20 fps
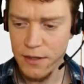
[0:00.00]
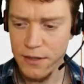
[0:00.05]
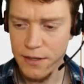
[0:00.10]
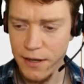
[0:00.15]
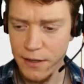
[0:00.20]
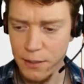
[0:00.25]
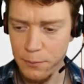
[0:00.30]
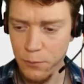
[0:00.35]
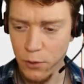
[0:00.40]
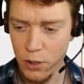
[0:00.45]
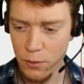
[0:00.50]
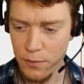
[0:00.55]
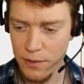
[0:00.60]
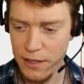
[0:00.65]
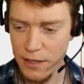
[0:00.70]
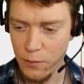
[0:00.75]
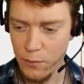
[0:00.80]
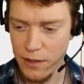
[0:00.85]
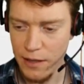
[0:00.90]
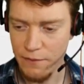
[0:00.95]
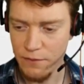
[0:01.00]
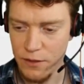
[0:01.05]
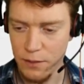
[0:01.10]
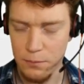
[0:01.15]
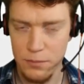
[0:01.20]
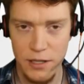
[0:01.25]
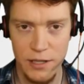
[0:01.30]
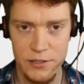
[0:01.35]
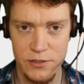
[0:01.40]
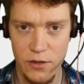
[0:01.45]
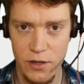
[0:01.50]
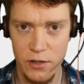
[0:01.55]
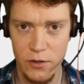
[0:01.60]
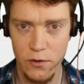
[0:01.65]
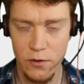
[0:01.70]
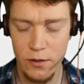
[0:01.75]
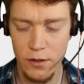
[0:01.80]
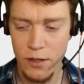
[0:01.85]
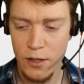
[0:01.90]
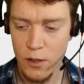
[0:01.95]
Down the bottom here, we have the plus
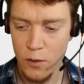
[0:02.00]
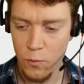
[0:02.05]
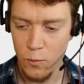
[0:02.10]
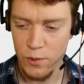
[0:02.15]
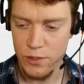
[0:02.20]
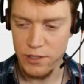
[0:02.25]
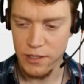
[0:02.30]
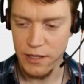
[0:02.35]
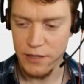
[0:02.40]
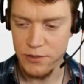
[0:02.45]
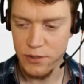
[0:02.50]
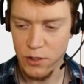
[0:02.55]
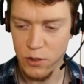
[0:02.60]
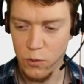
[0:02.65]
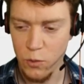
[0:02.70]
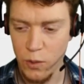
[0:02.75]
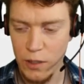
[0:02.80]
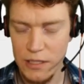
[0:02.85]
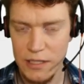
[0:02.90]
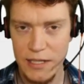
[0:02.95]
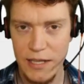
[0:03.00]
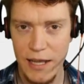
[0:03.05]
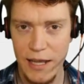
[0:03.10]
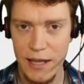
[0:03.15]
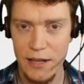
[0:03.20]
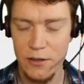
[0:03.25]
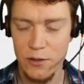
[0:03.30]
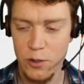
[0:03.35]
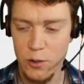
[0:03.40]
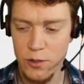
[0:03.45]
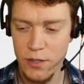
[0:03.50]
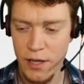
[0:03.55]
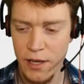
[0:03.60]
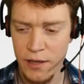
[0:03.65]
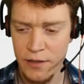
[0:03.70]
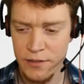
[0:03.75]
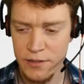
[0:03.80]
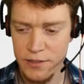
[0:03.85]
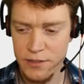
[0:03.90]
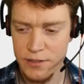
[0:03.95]
icon, which allows you to quickly add new
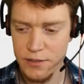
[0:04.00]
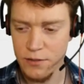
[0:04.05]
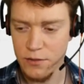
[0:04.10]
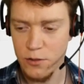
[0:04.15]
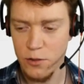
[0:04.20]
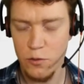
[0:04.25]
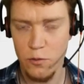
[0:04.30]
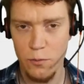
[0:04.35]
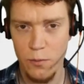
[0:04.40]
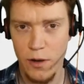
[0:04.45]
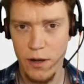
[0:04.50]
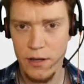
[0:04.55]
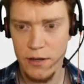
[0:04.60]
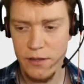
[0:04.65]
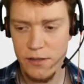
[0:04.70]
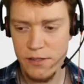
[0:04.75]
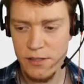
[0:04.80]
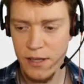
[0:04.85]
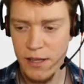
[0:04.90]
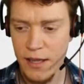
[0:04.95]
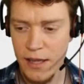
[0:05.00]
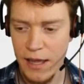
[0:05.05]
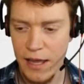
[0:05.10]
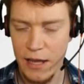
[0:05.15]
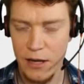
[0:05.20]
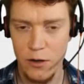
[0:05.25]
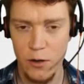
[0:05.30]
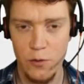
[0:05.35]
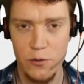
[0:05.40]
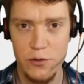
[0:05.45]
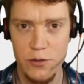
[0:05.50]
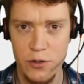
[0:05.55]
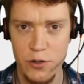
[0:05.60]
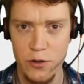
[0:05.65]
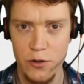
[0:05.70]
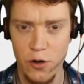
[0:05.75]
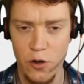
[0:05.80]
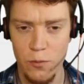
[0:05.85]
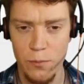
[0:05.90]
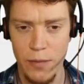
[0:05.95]
tasks, new reminders, and notes to
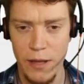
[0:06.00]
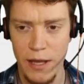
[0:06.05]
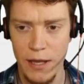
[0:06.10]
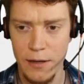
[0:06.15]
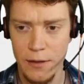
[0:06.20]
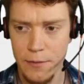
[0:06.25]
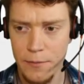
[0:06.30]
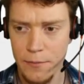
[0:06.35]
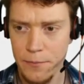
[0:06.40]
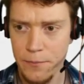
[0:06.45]
your notepad.